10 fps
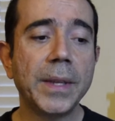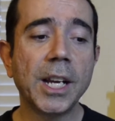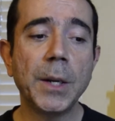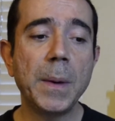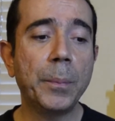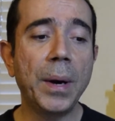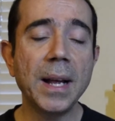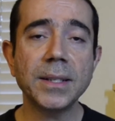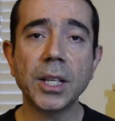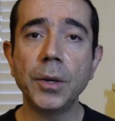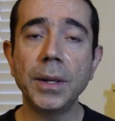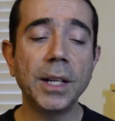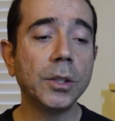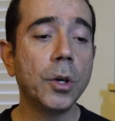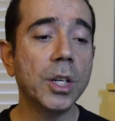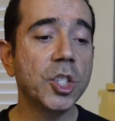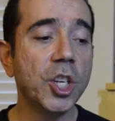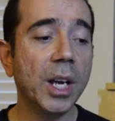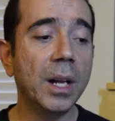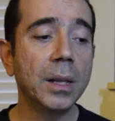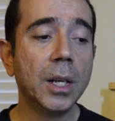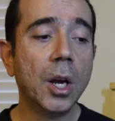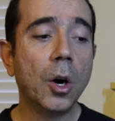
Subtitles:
They could be prosecuted, go to jail,